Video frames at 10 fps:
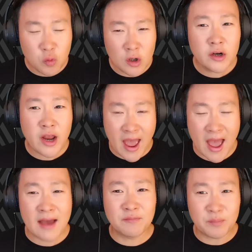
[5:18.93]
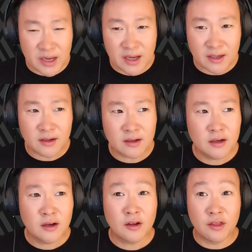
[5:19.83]
would have been
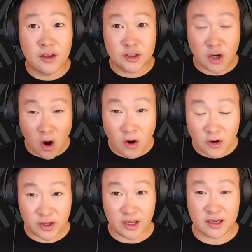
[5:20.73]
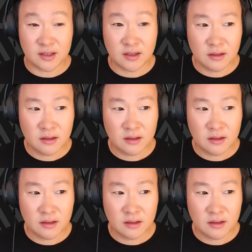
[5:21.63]
the target?